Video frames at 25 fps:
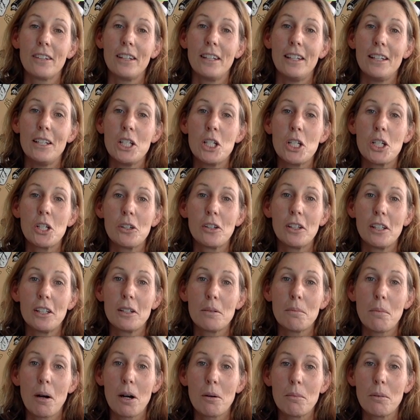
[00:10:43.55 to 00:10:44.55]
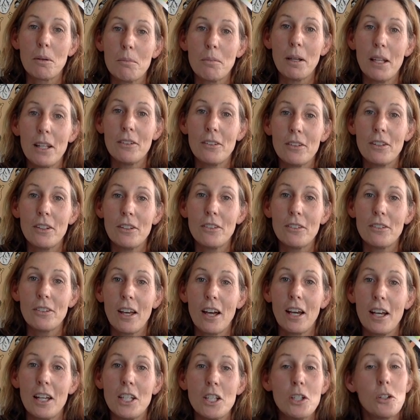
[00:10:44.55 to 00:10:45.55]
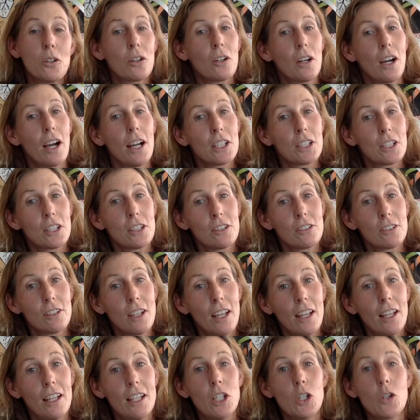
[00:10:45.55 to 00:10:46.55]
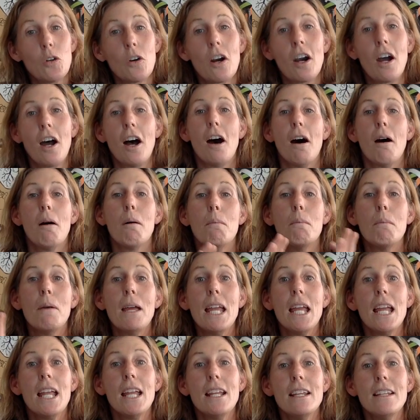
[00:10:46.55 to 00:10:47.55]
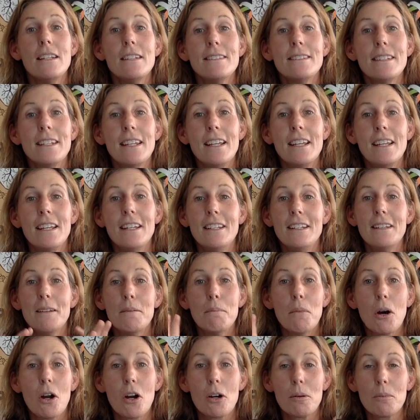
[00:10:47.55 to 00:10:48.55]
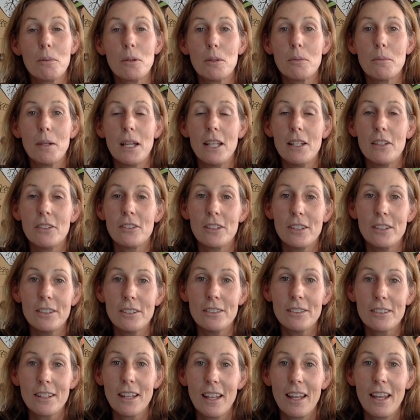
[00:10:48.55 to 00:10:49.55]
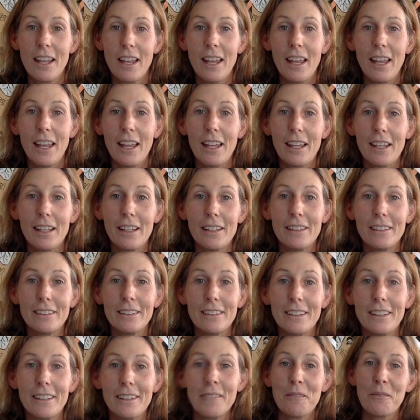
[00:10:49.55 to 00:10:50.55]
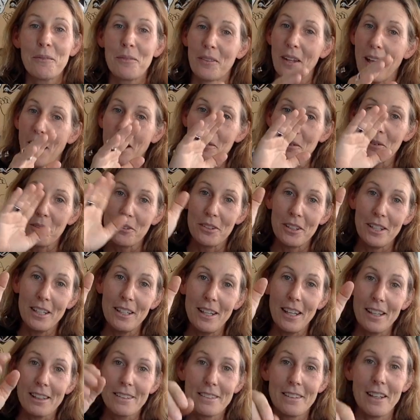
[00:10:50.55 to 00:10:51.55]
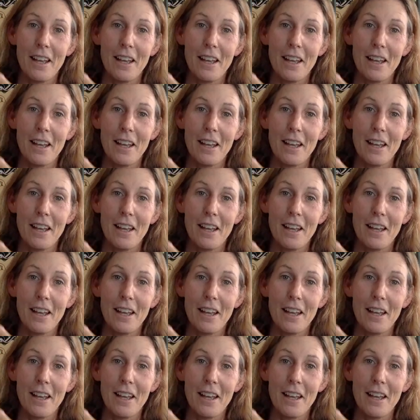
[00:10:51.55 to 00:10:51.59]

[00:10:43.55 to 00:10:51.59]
Enjoy your marble mazes, your amazing marble mazes, and I will see you next